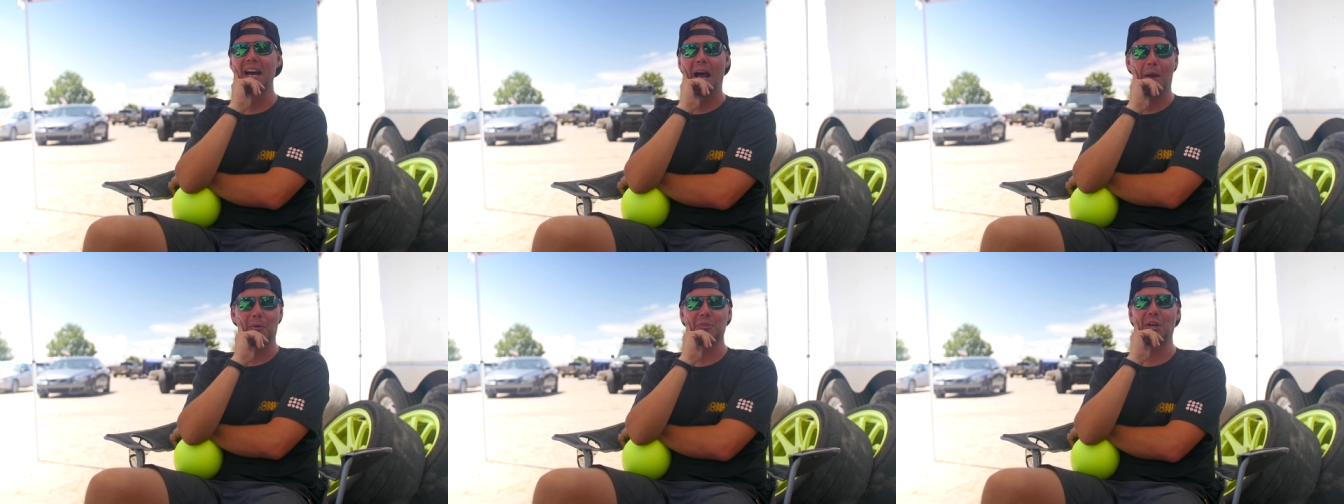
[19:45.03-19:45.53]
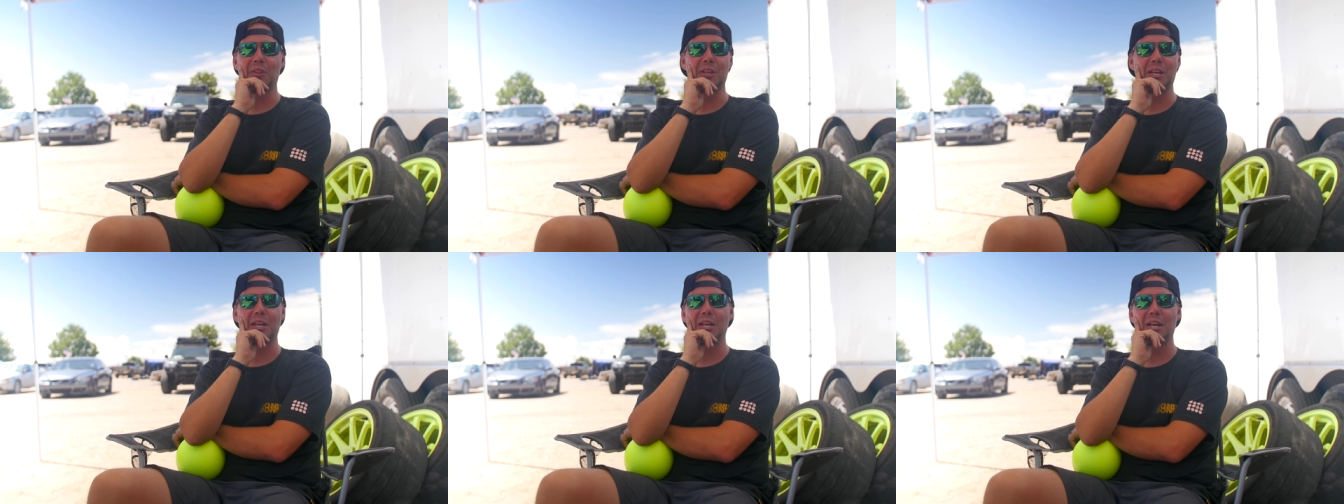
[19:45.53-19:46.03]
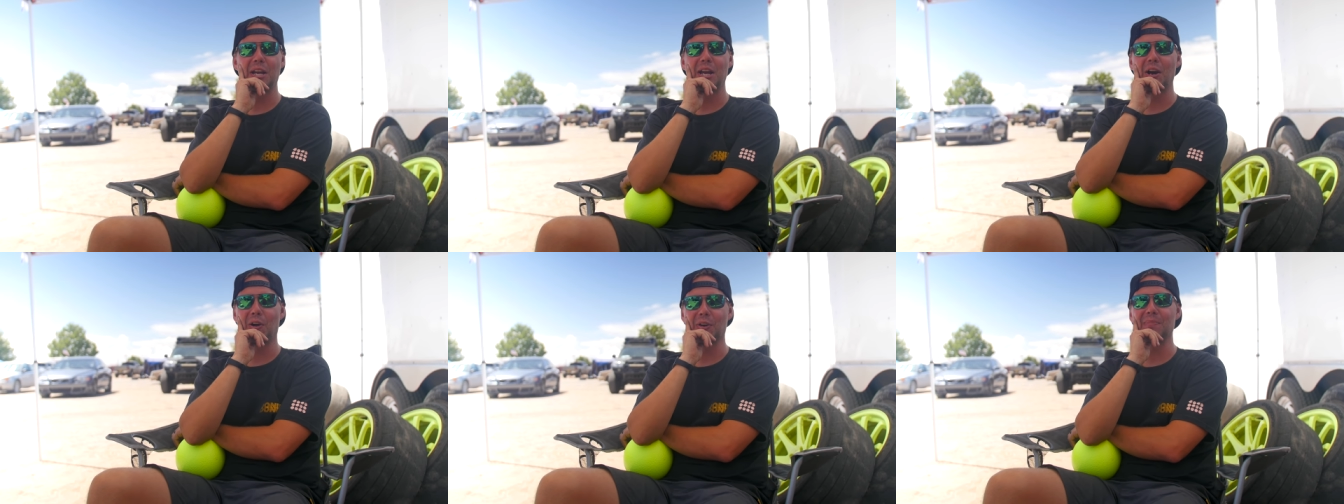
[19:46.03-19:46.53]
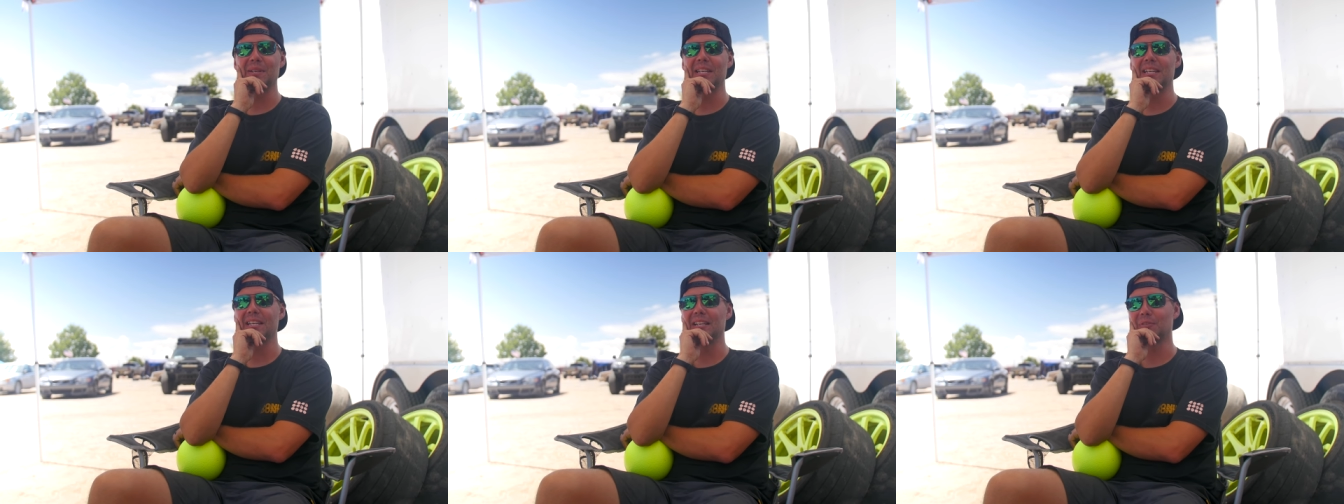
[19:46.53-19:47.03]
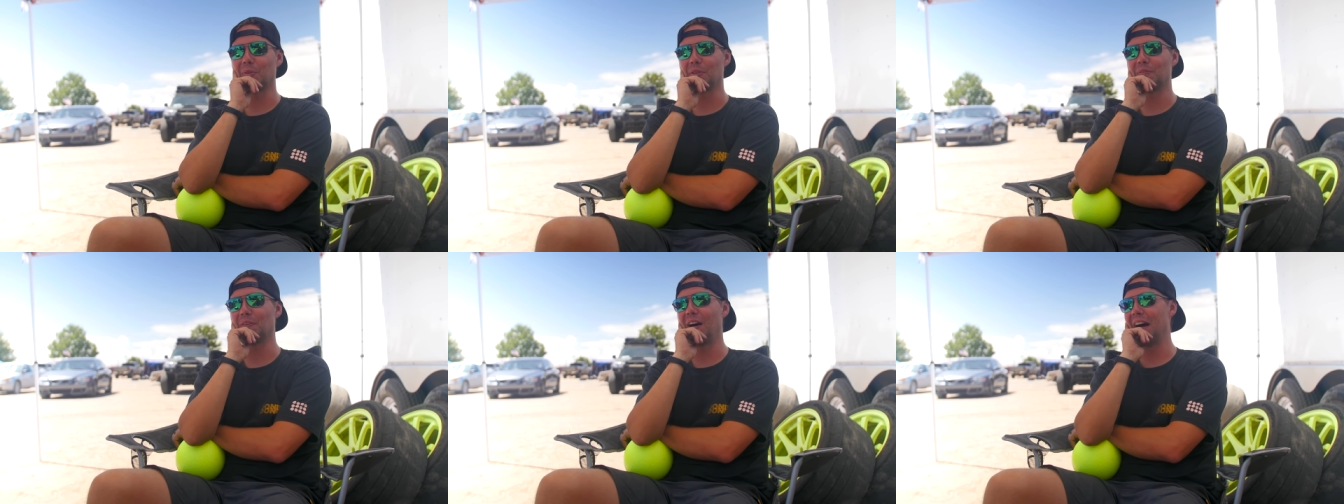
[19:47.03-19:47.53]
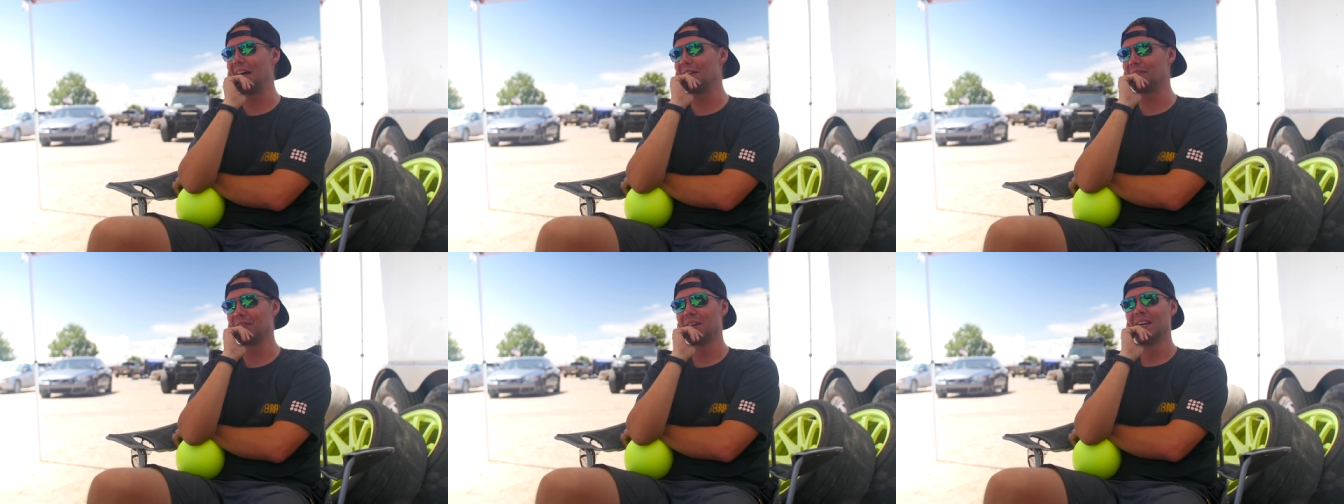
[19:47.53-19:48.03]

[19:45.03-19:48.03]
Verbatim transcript: I was on the RB 25